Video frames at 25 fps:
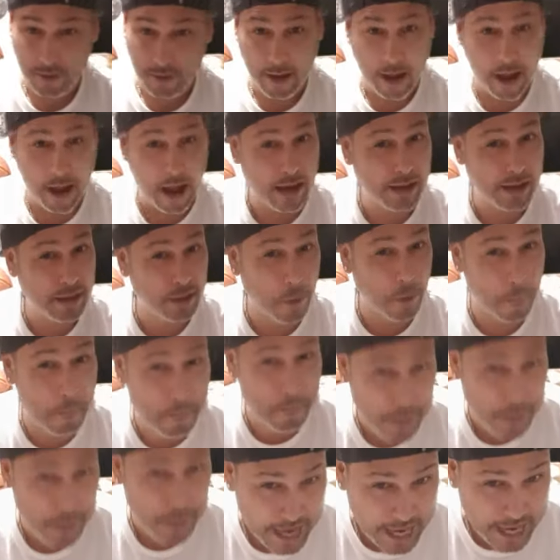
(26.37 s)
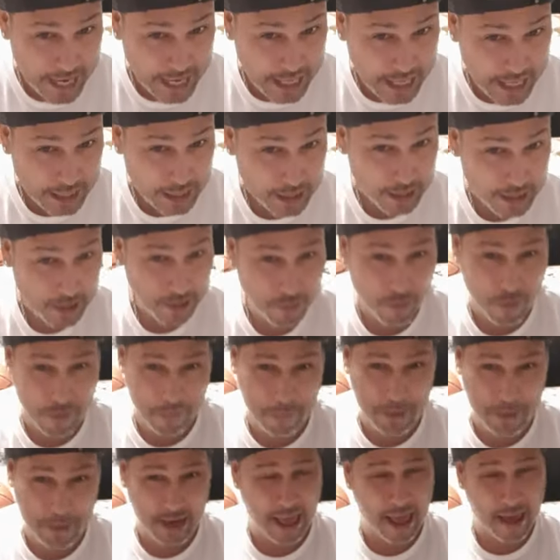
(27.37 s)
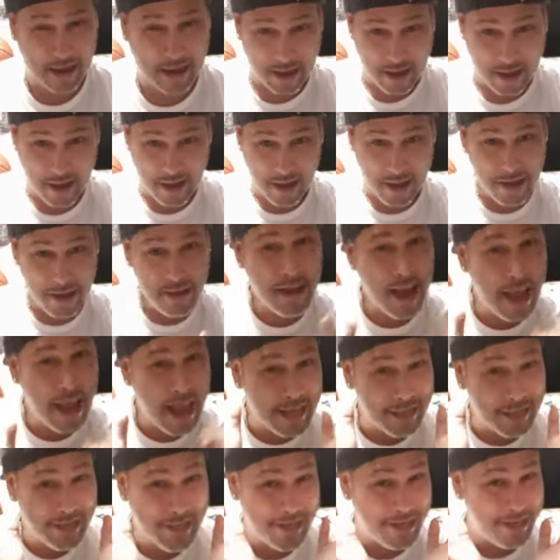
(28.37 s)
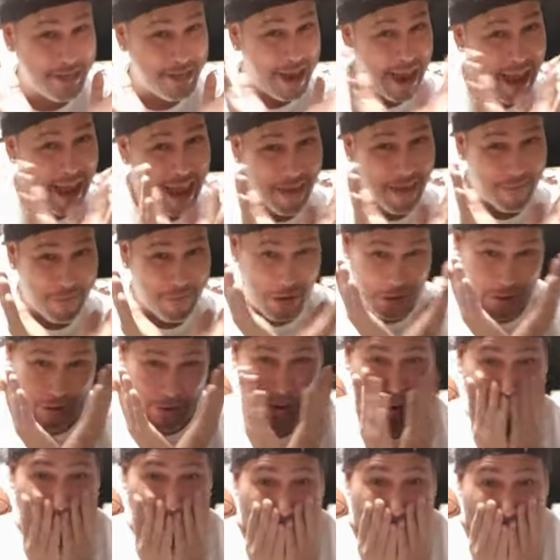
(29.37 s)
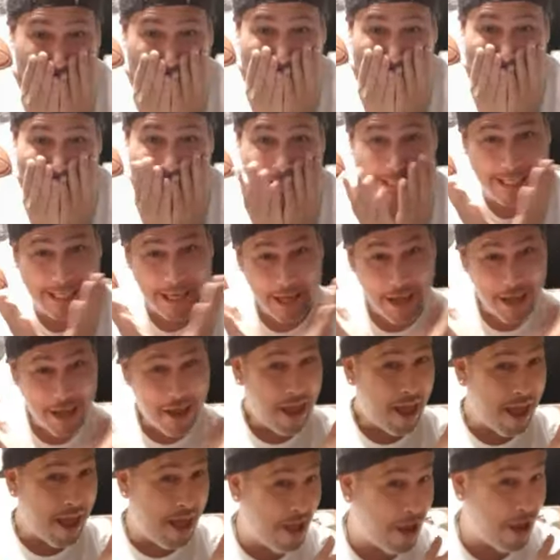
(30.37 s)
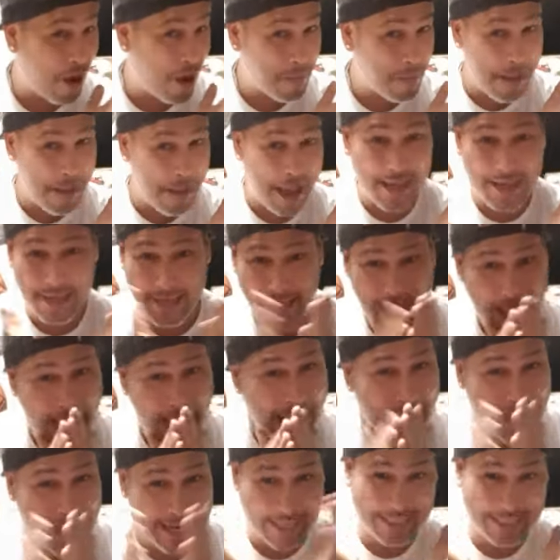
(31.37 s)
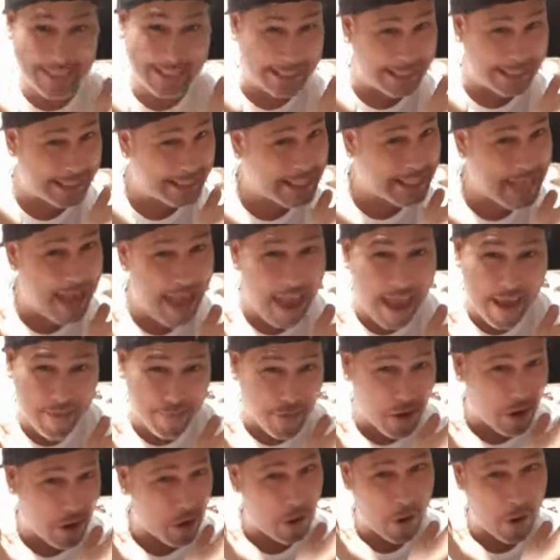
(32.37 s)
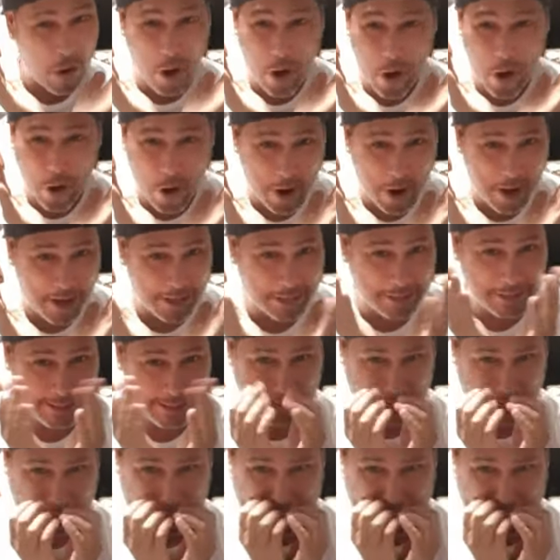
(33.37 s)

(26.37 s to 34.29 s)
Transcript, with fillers: A little B would be like, that devil horns. Oh my God, it's devil horns.